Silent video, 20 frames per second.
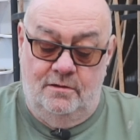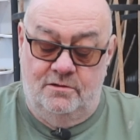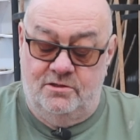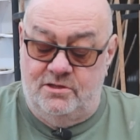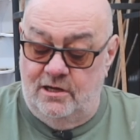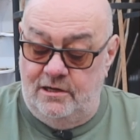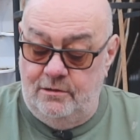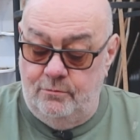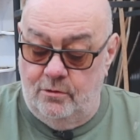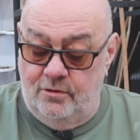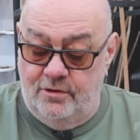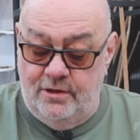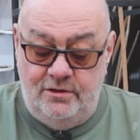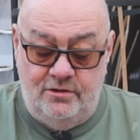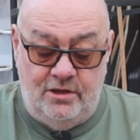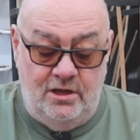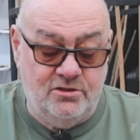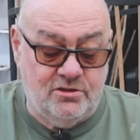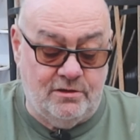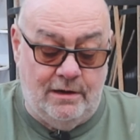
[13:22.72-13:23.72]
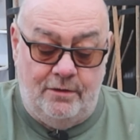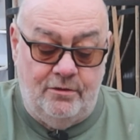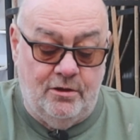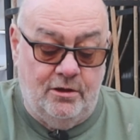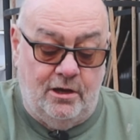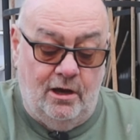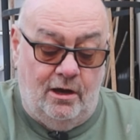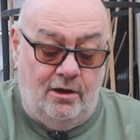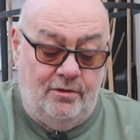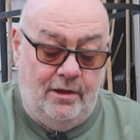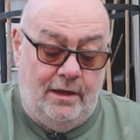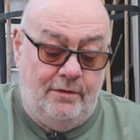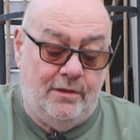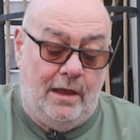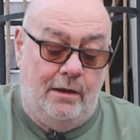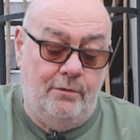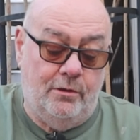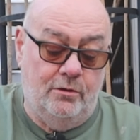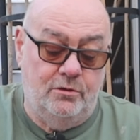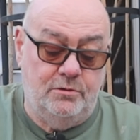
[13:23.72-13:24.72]
tell you what, these are
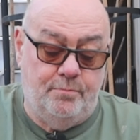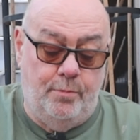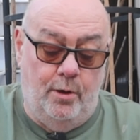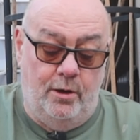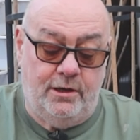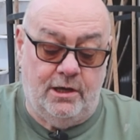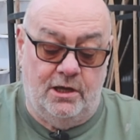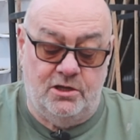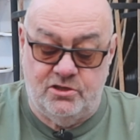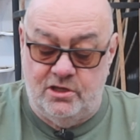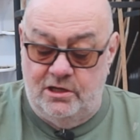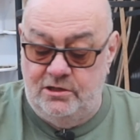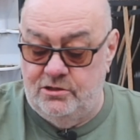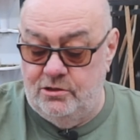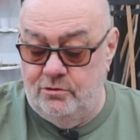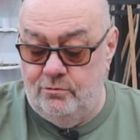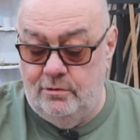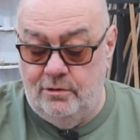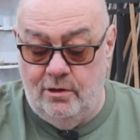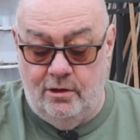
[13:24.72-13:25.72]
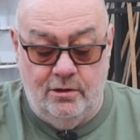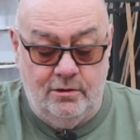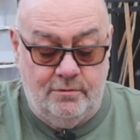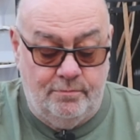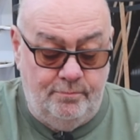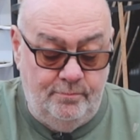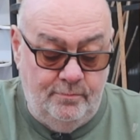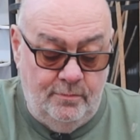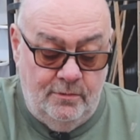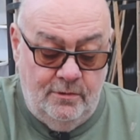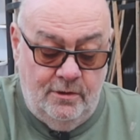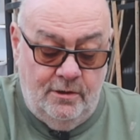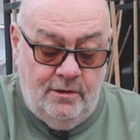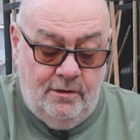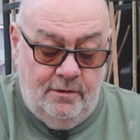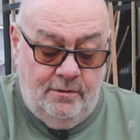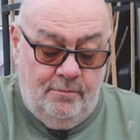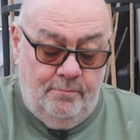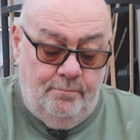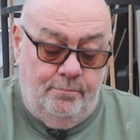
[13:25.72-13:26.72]
out those buckets, they do look
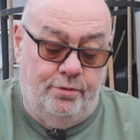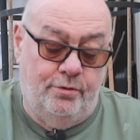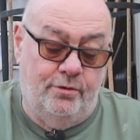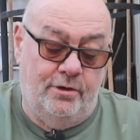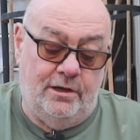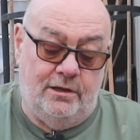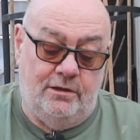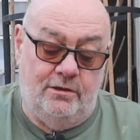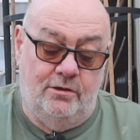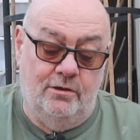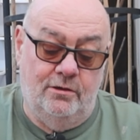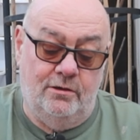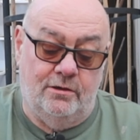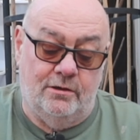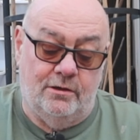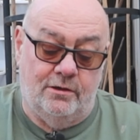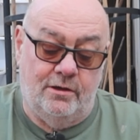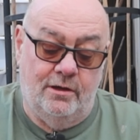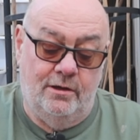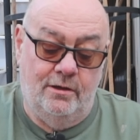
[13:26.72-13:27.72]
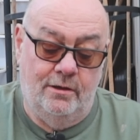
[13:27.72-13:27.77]
pretty good.